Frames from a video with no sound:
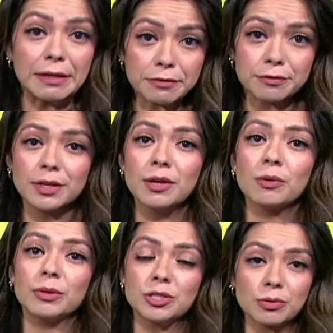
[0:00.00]
if
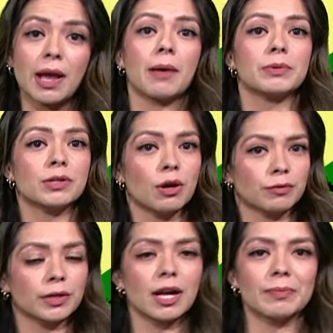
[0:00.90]
we do happen to
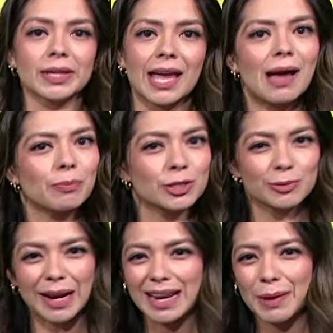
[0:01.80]
overcome the cap, which
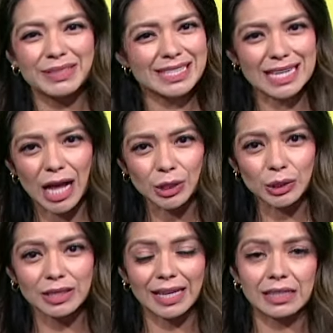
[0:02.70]
right now it does not
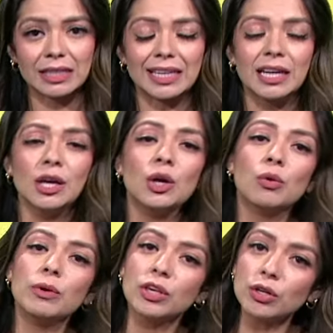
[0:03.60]
look likely,
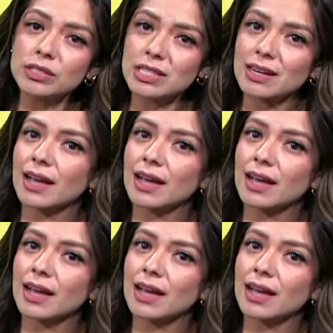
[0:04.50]
we could see an